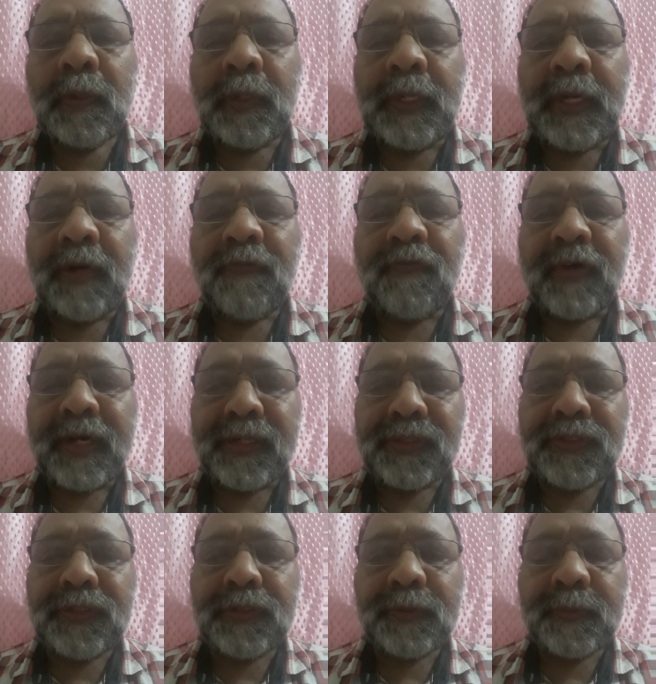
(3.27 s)
Dear
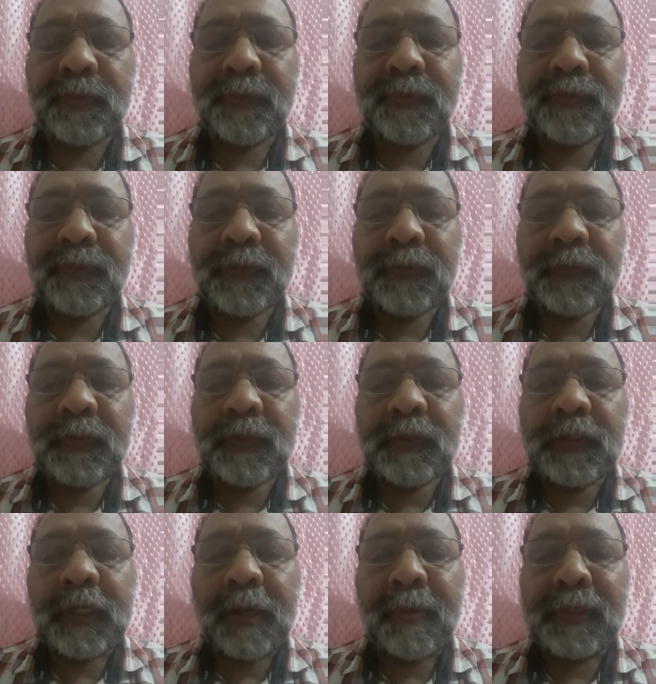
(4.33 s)
friends,
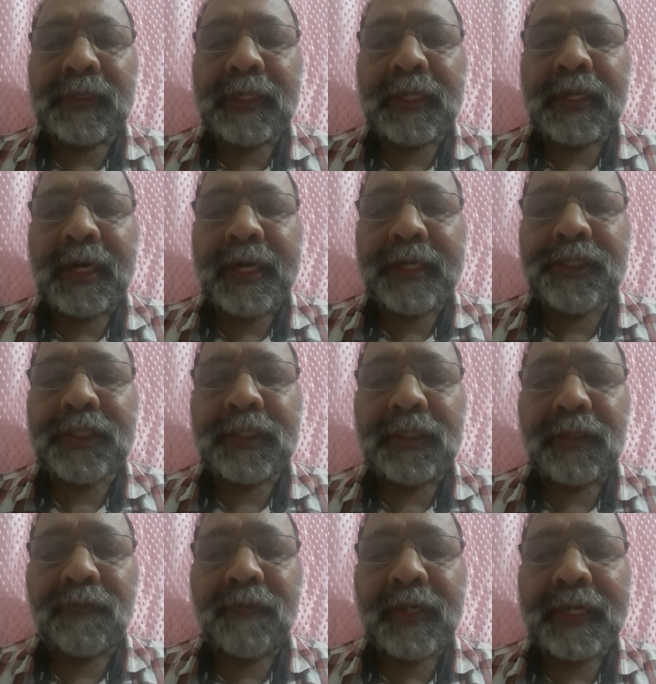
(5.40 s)
among the
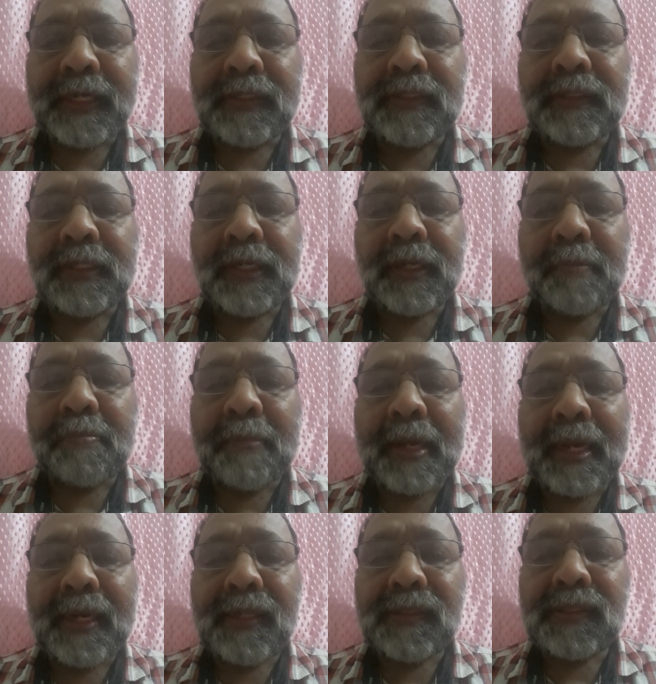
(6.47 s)
creation, we can say
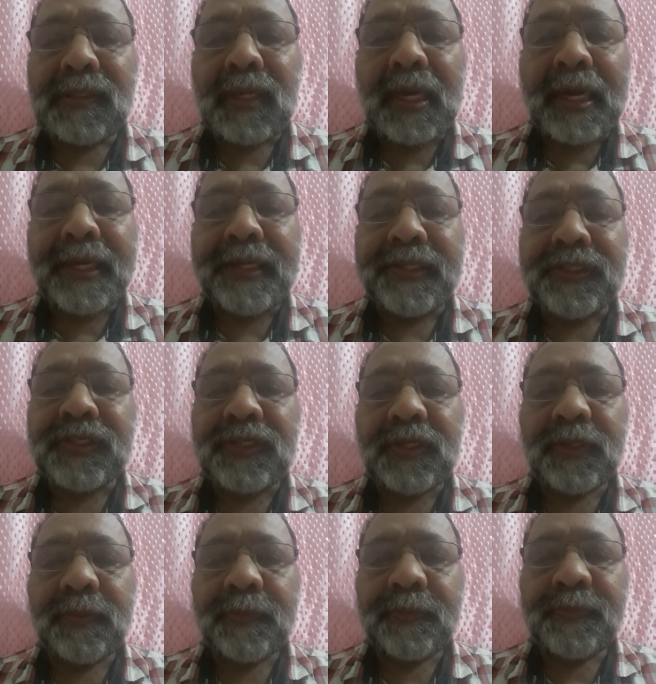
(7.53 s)
man is the
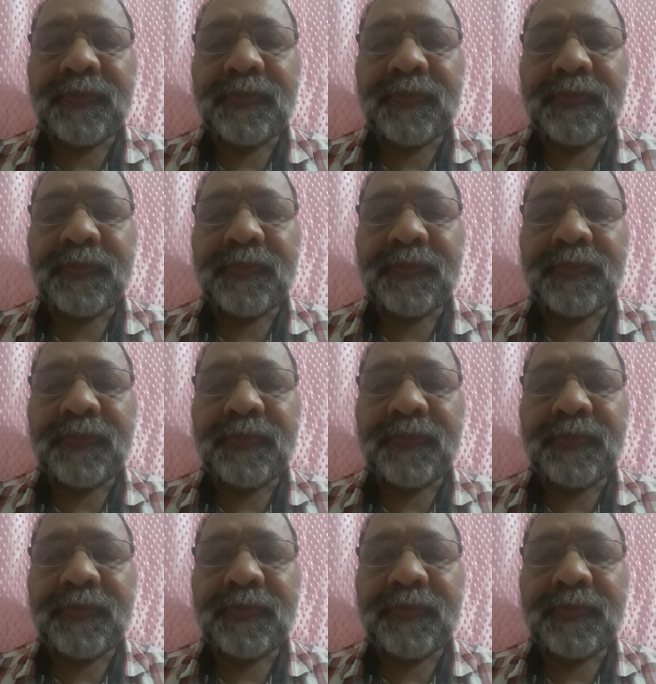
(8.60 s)
highest.